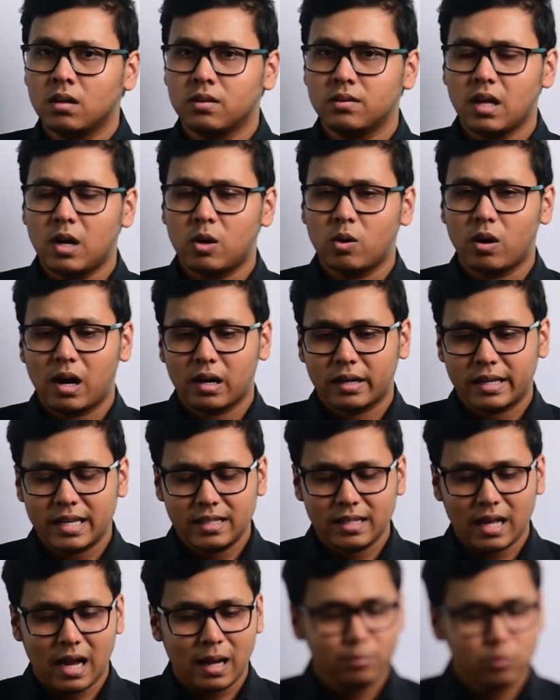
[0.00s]
Now
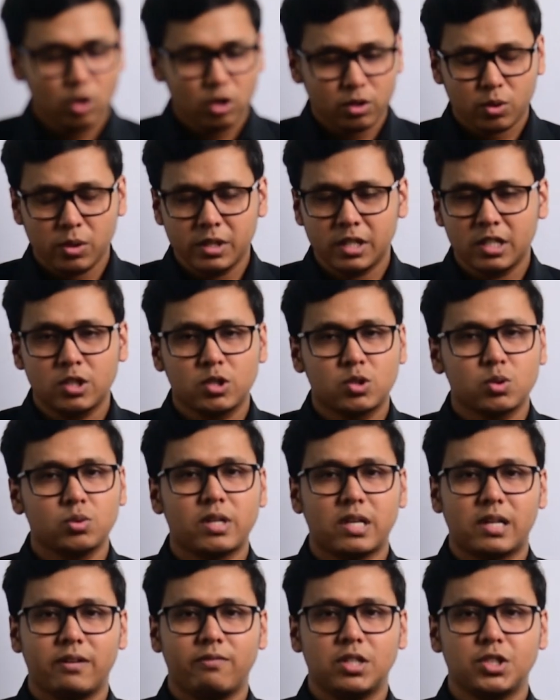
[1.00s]
again, I'm not going into
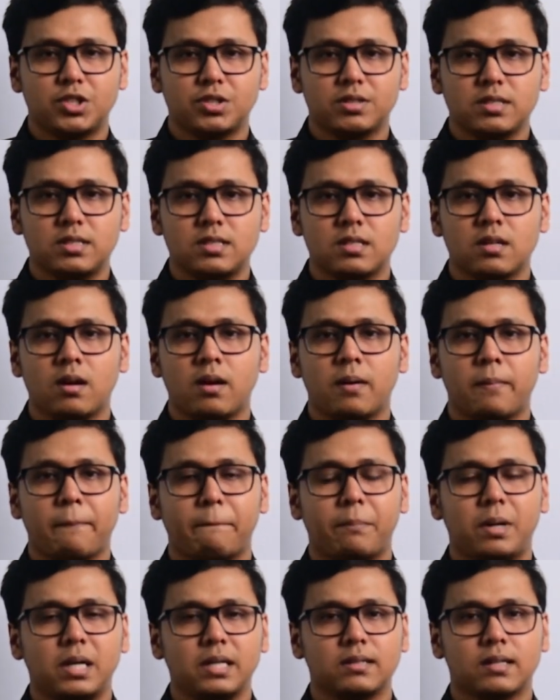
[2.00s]
derivations,
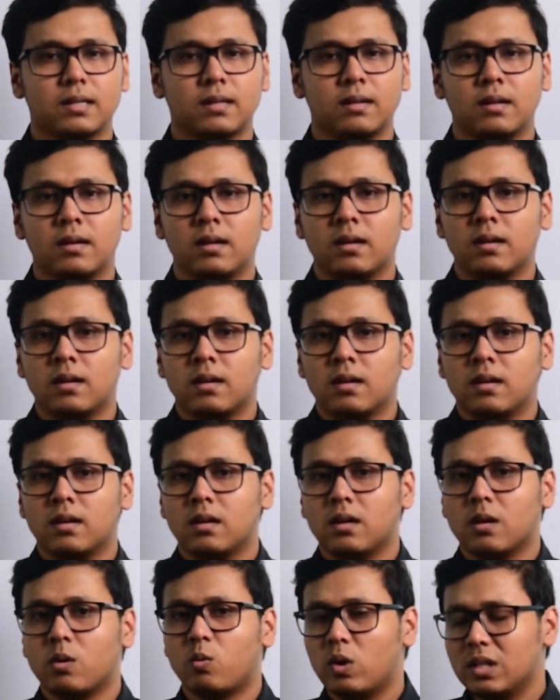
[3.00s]
but
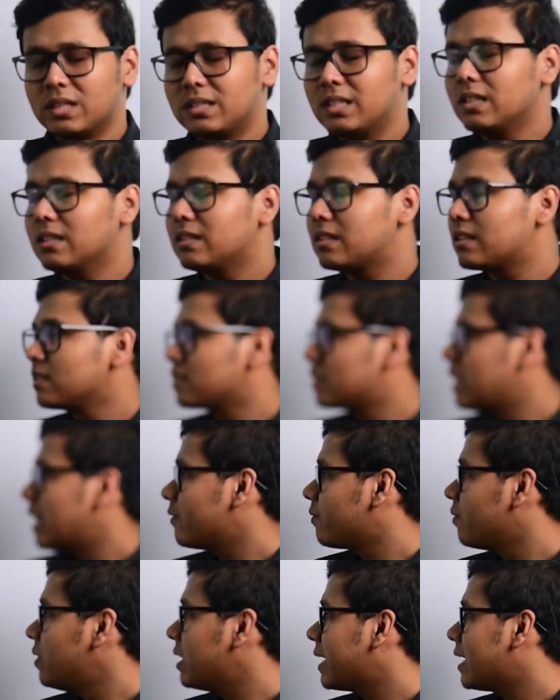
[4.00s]
one thing
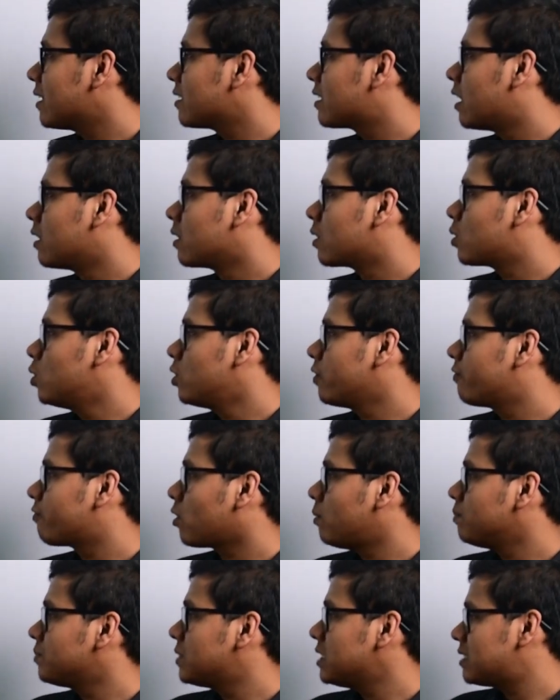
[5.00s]
that we can conclude
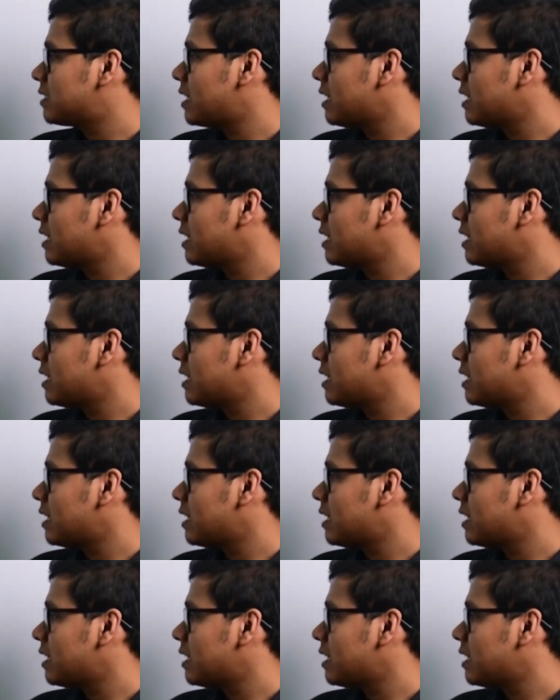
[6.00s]
from this